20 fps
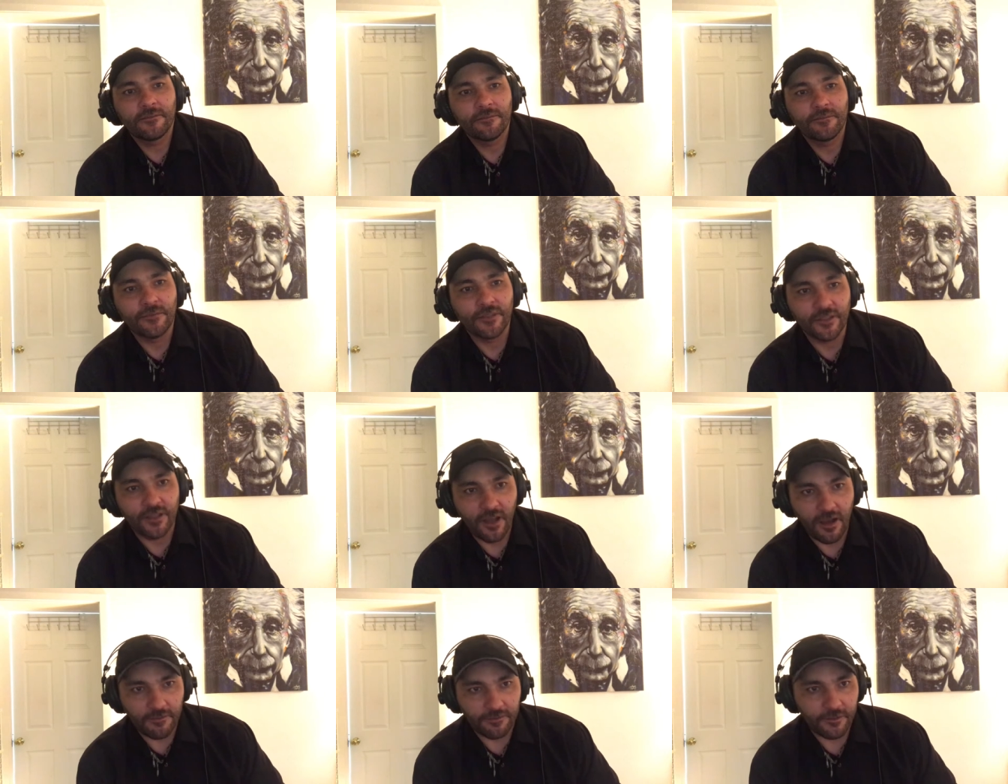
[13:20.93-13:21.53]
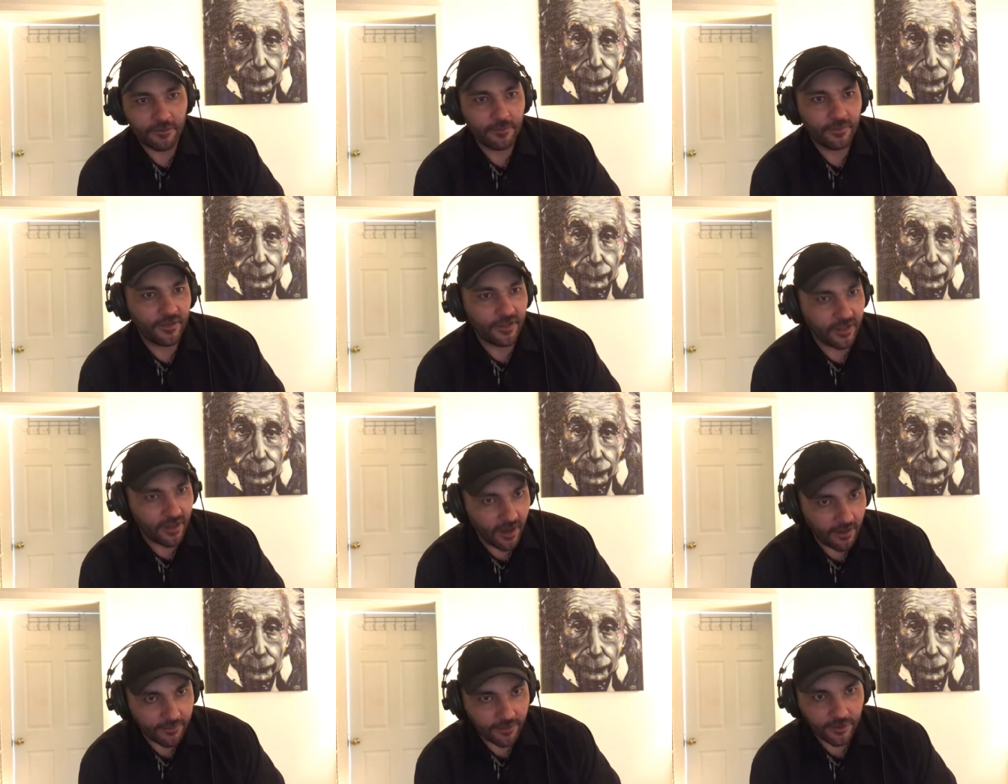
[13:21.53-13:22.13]
The
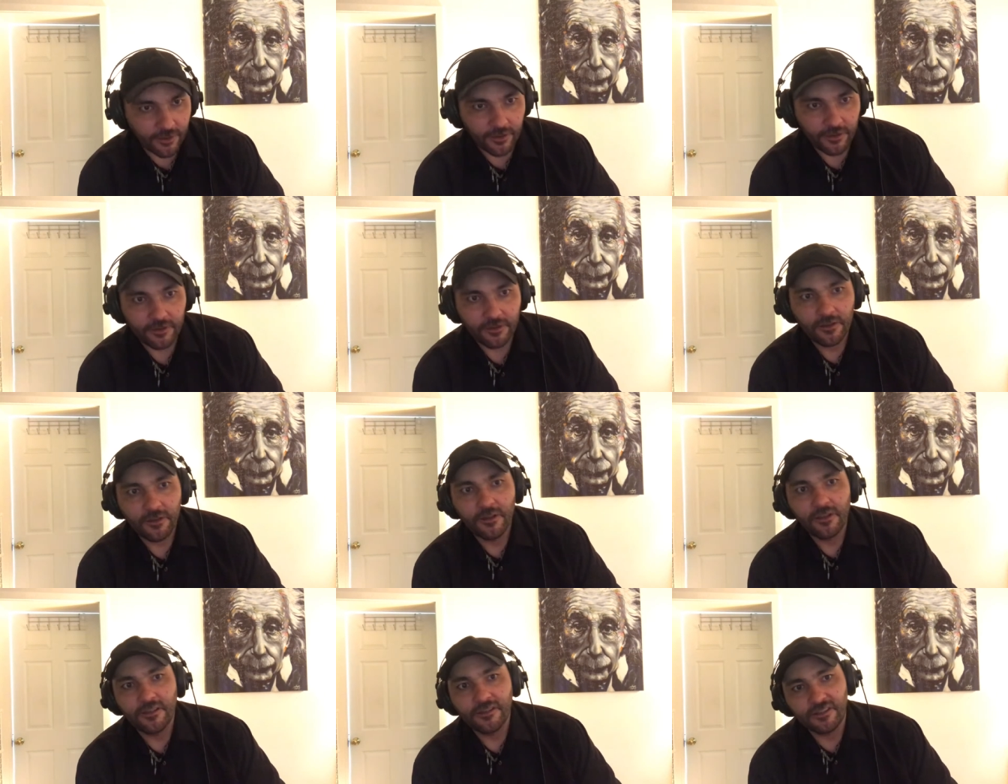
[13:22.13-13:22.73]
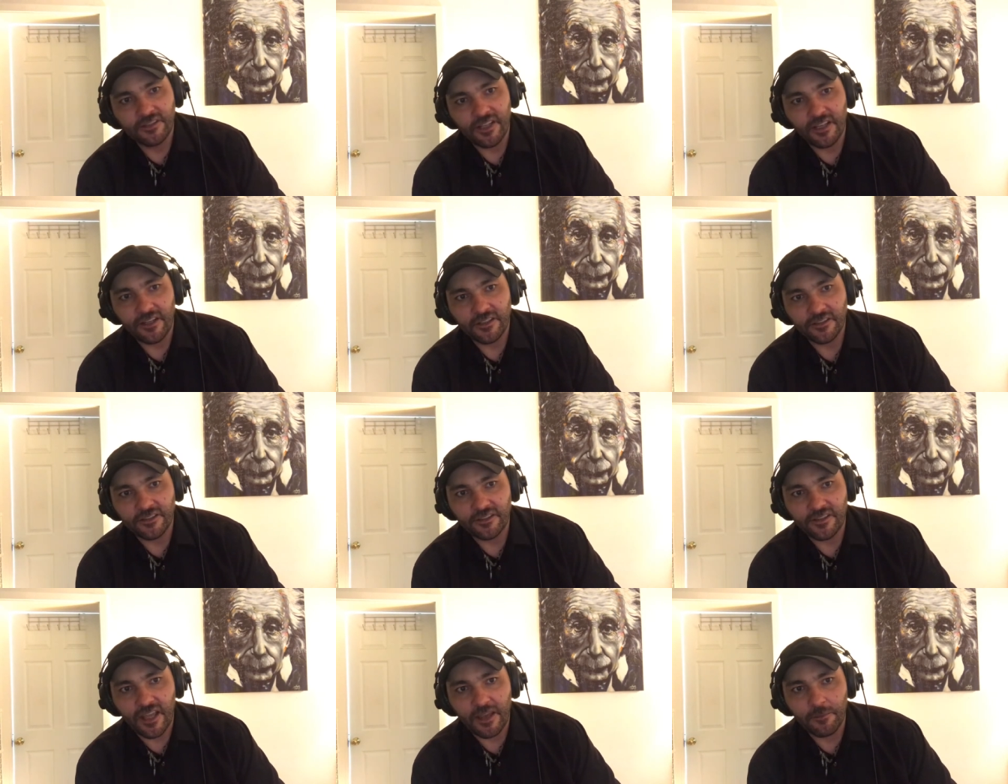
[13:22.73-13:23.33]
governor sent in
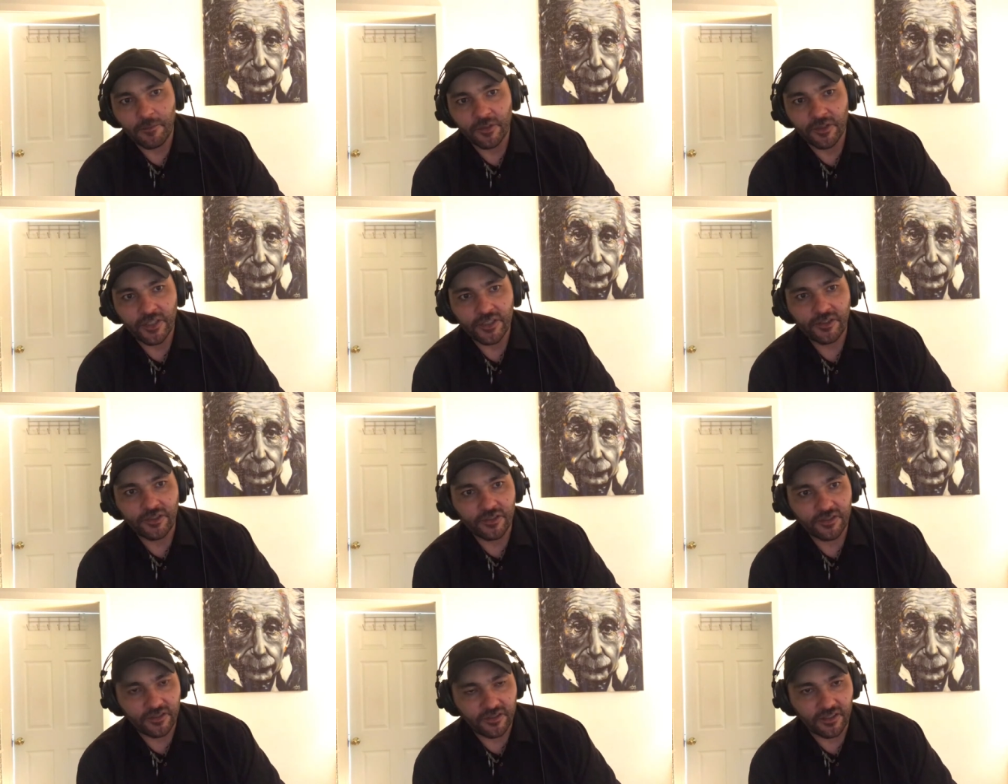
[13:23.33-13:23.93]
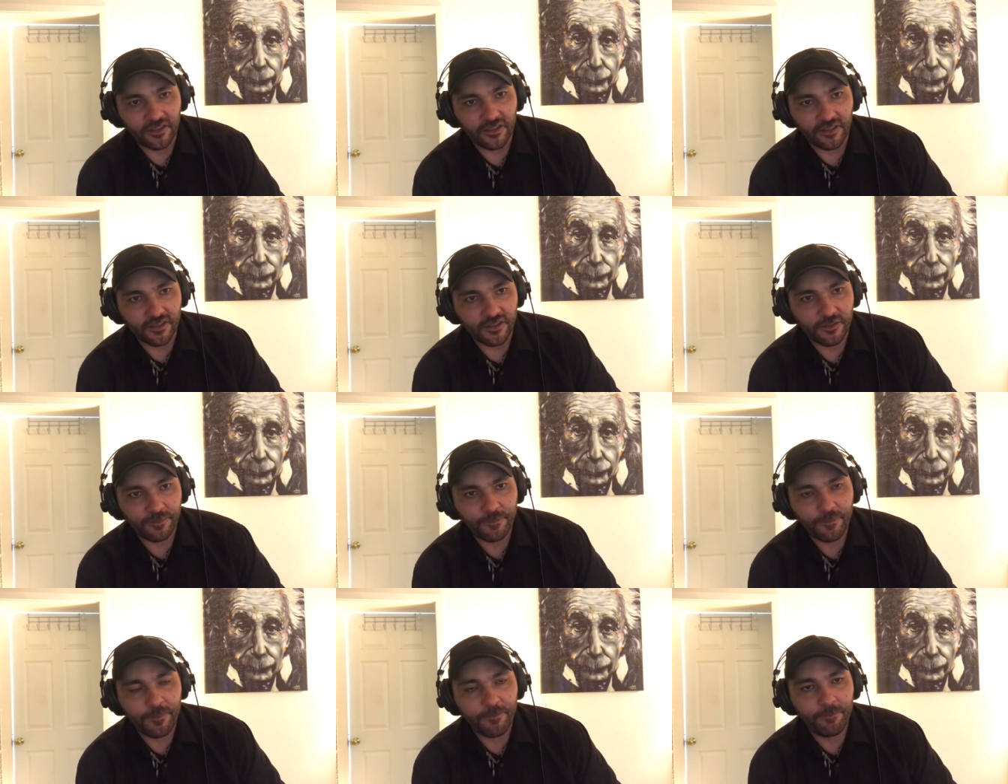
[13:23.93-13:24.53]
state militias to
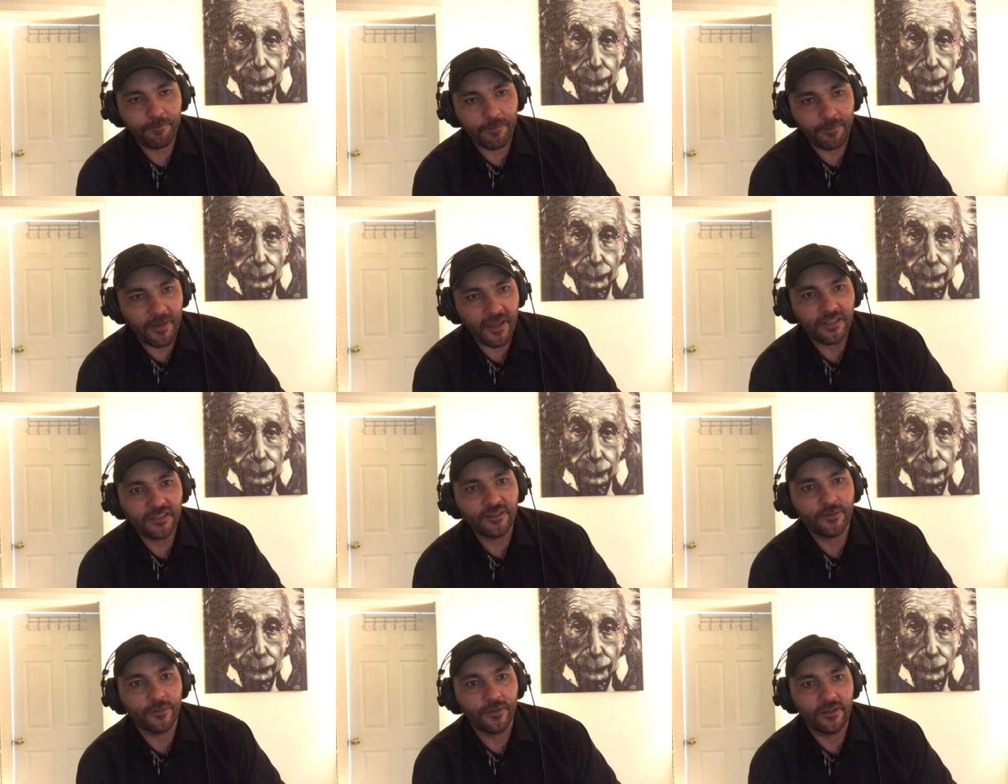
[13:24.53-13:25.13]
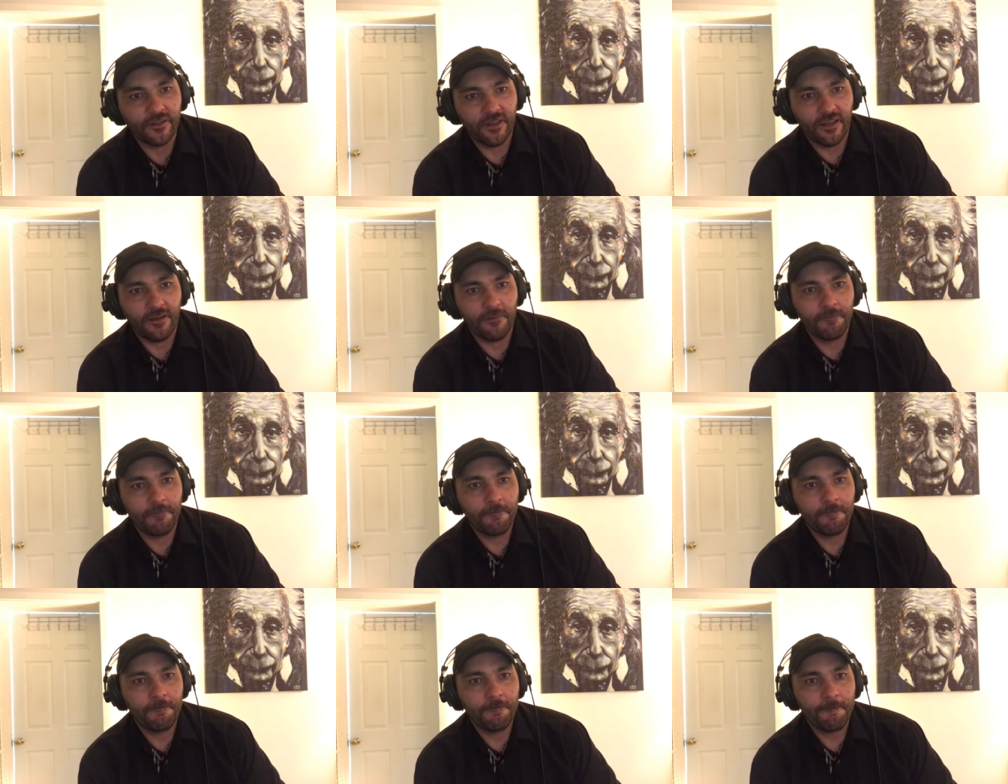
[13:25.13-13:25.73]
dispense with them.
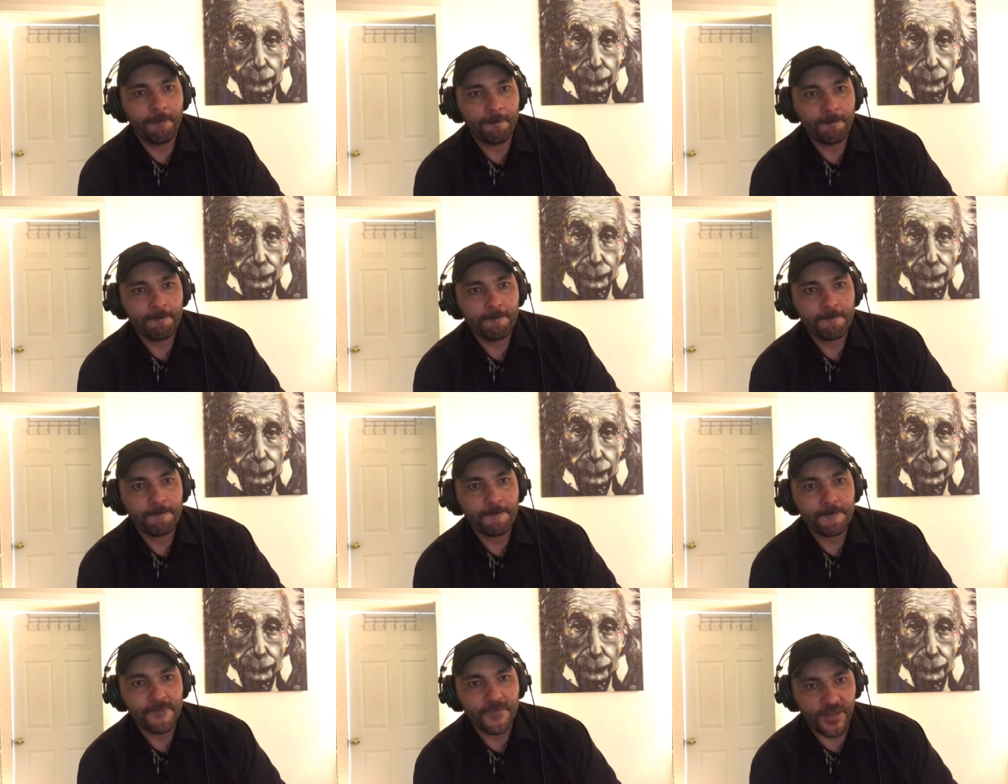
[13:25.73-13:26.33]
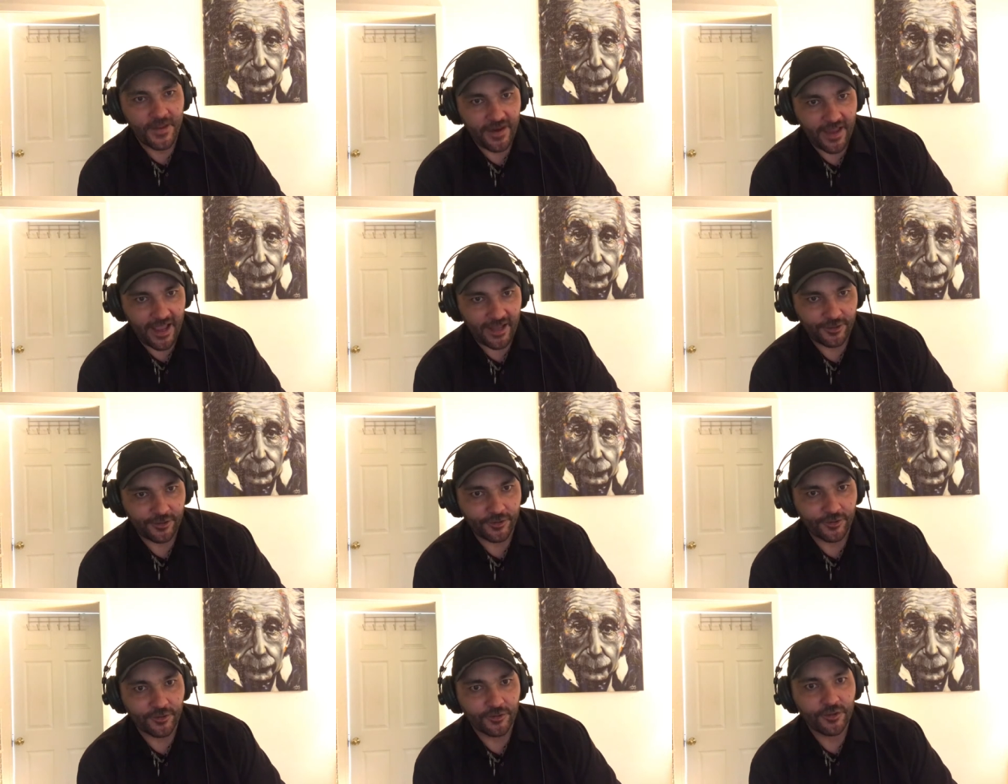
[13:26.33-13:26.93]
The
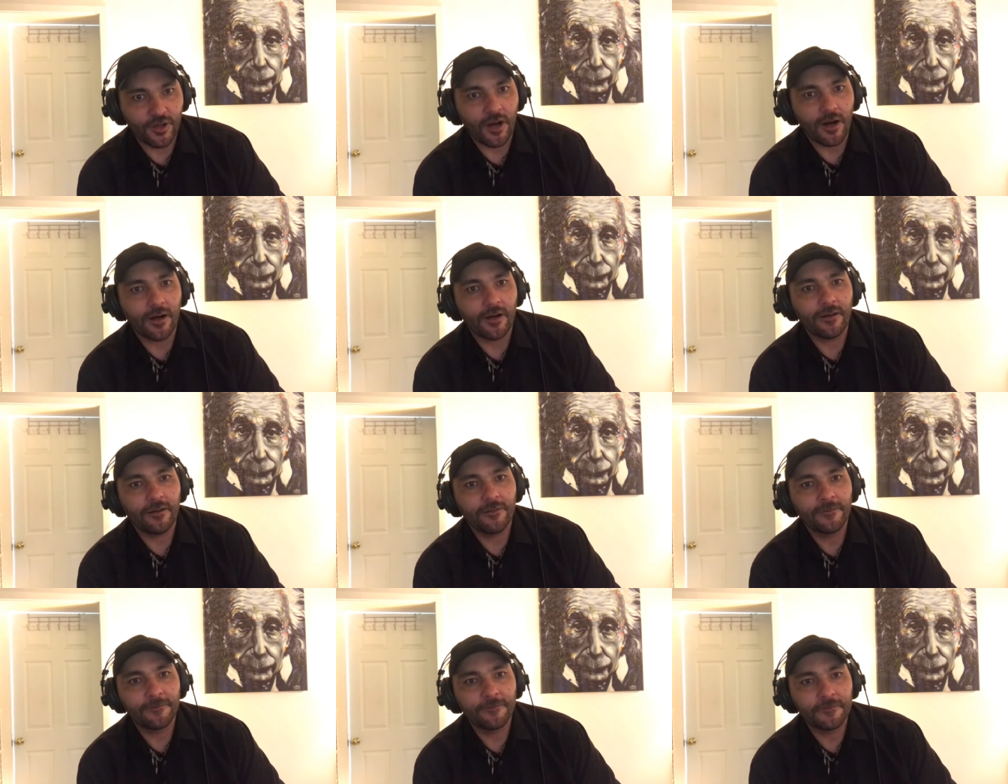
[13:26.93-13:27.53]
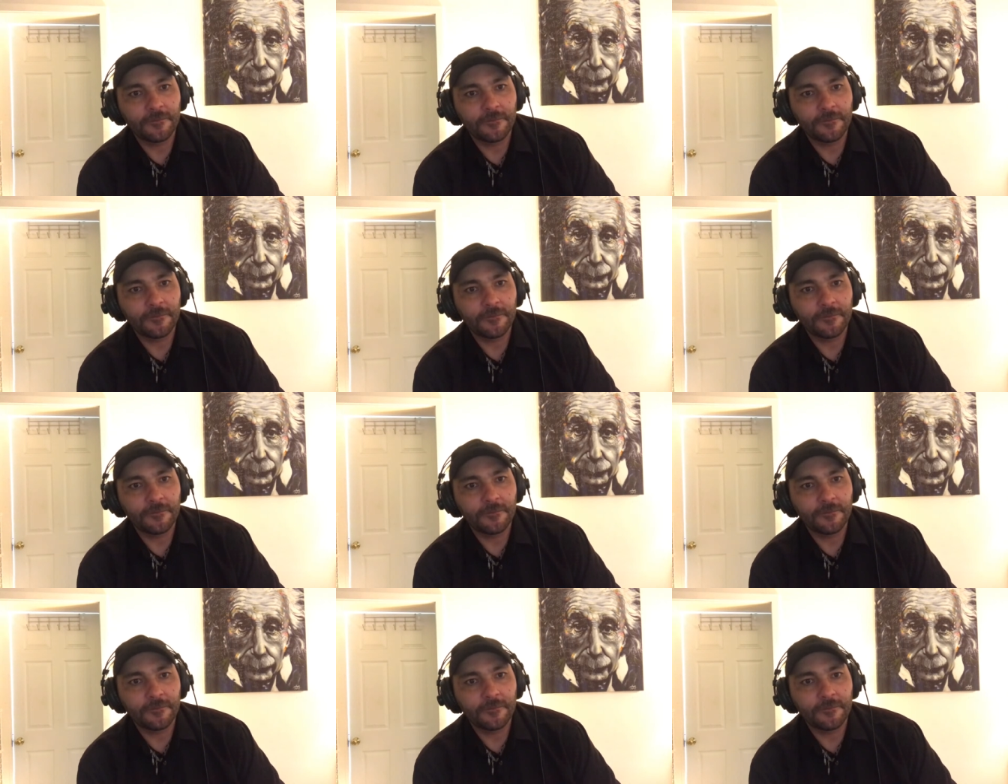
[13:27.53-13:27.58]
National Guard.